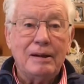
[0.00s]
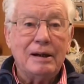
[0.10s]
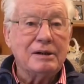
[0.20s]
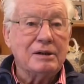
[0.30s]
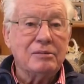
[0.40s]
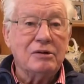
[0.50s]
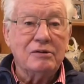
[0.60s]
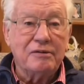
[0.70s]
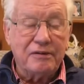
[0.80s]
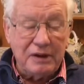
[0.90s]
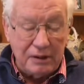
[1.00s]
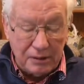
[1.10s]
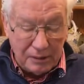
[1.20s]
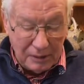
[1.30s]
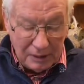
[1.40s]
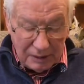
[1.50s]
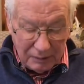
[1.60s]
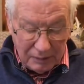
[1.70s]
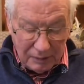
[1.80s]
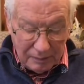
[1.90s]
and I won't fear
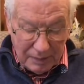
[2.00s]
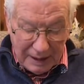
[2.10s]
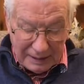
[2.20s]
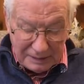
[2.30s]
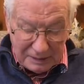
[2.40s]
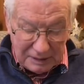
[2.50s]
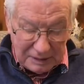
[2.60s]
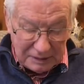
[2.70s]
what man